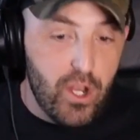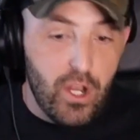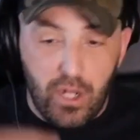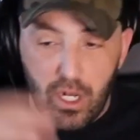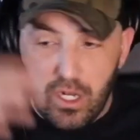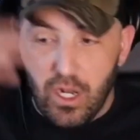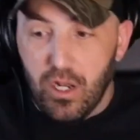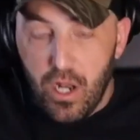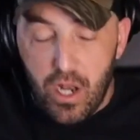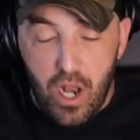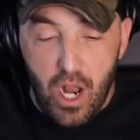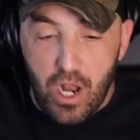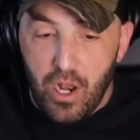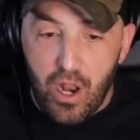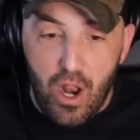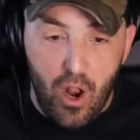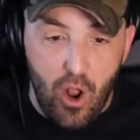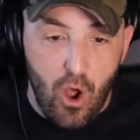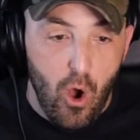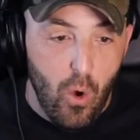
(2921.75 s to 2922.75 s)

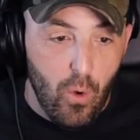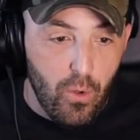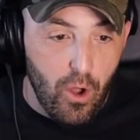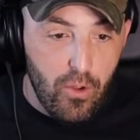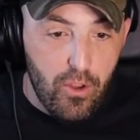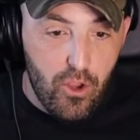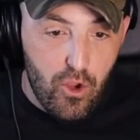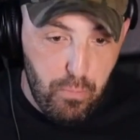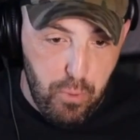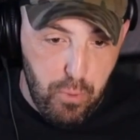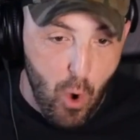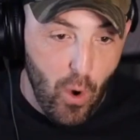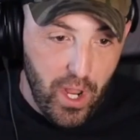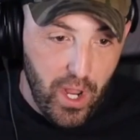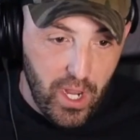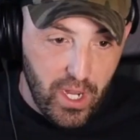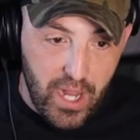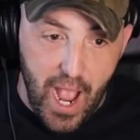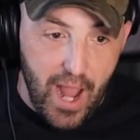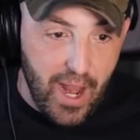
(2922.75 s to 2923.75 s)
No. Oh, you point.
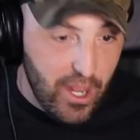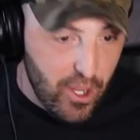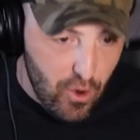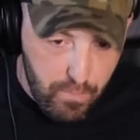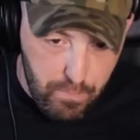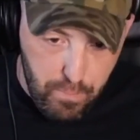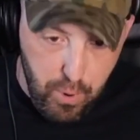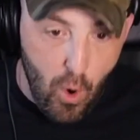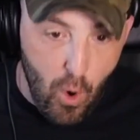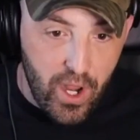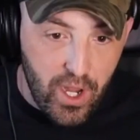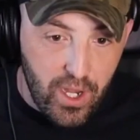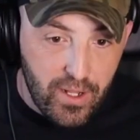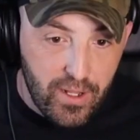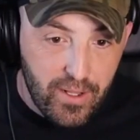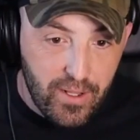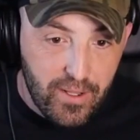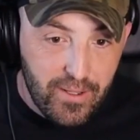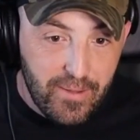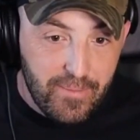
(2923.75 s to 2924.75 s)
Got it. You point
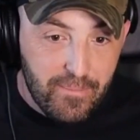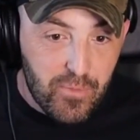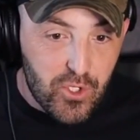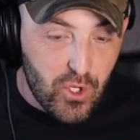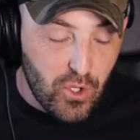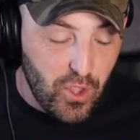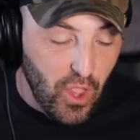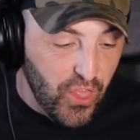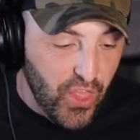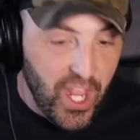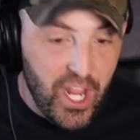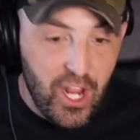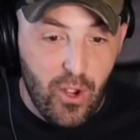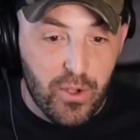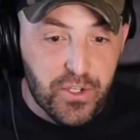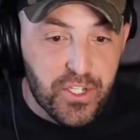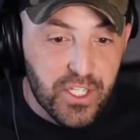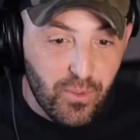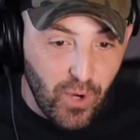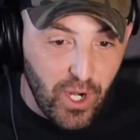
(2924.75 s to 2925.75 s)
so the thing
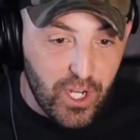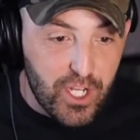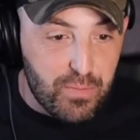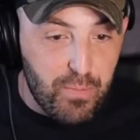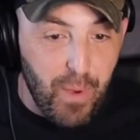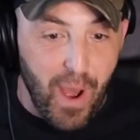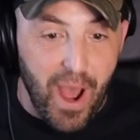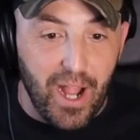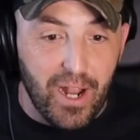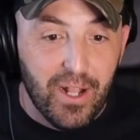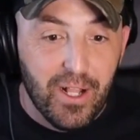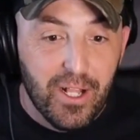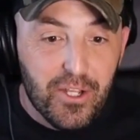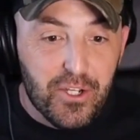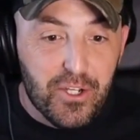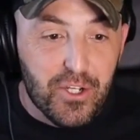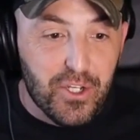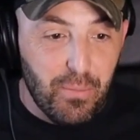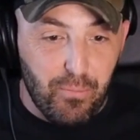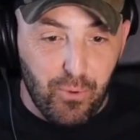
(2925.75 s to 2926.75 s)
goes in the right spot
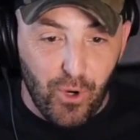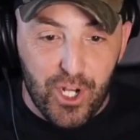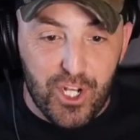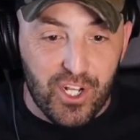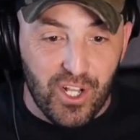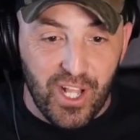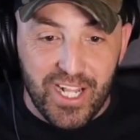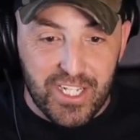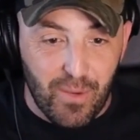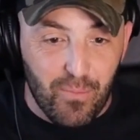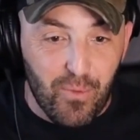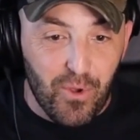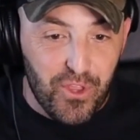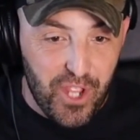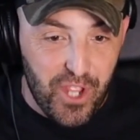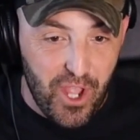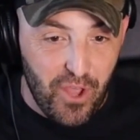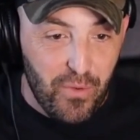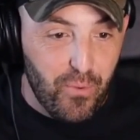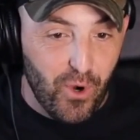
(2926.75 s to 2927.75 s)
so the bridge lines up with the
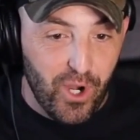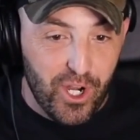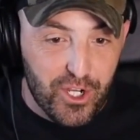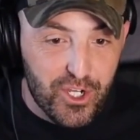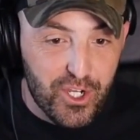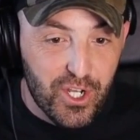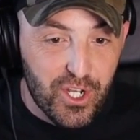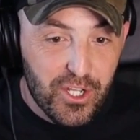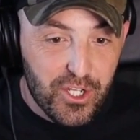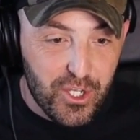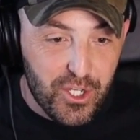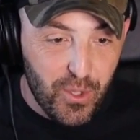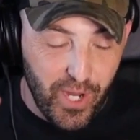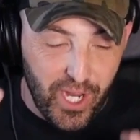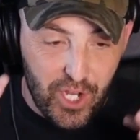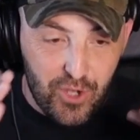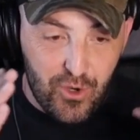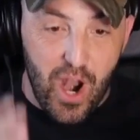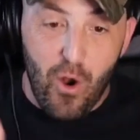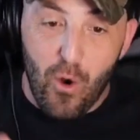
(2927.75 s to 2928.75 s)
other bridge so we can
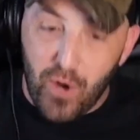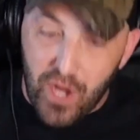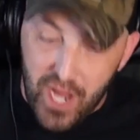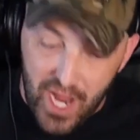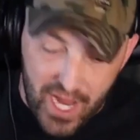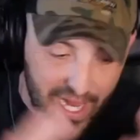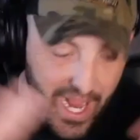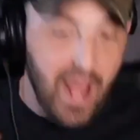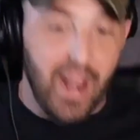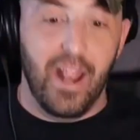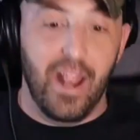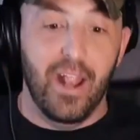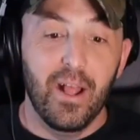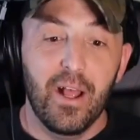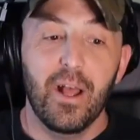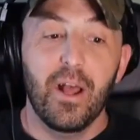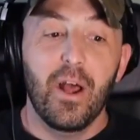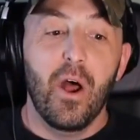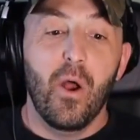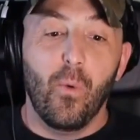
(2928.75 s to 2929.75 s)
drive. Okay, got it.
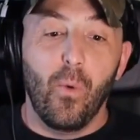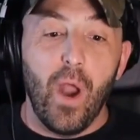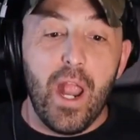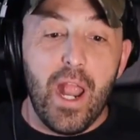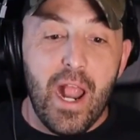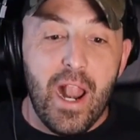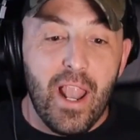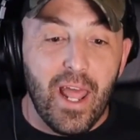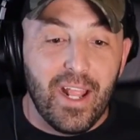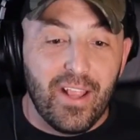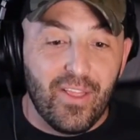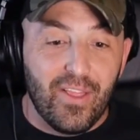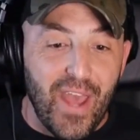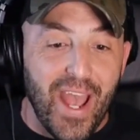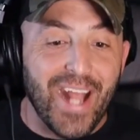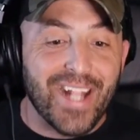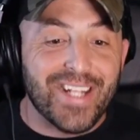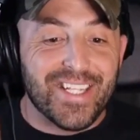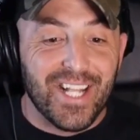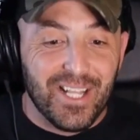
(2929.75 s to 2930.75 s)
Right? And like
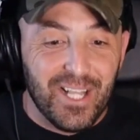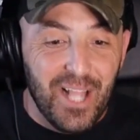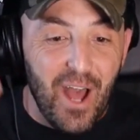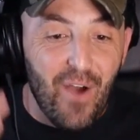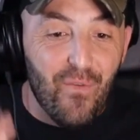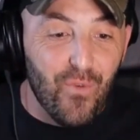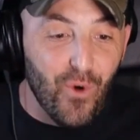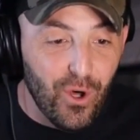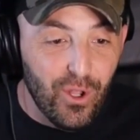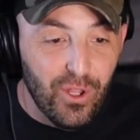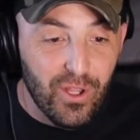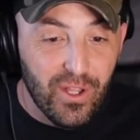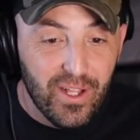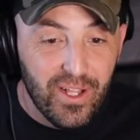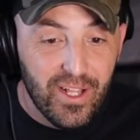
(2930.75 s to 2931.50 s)
that's the level.